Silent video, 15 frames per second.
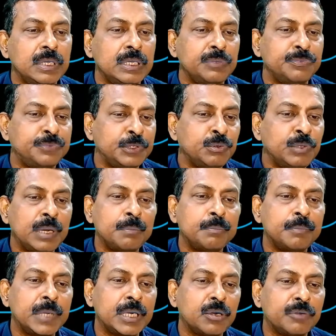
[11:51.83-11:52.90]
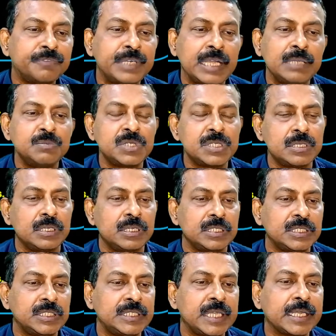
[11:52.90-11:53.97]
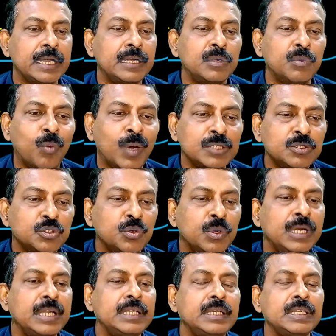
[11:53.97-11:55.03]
few number of times, second once only,